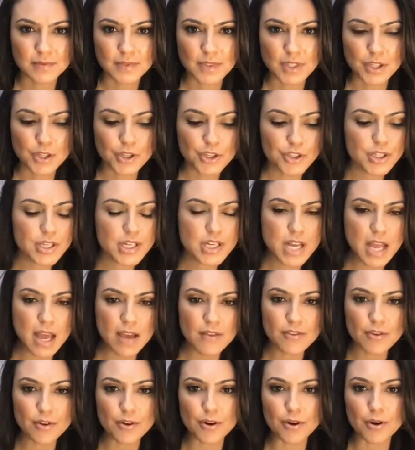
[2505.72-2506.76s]
You should
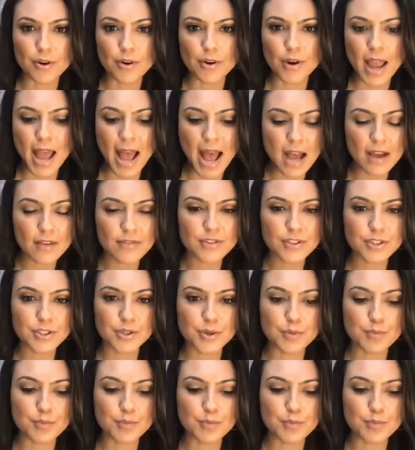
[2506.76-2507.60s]
never have to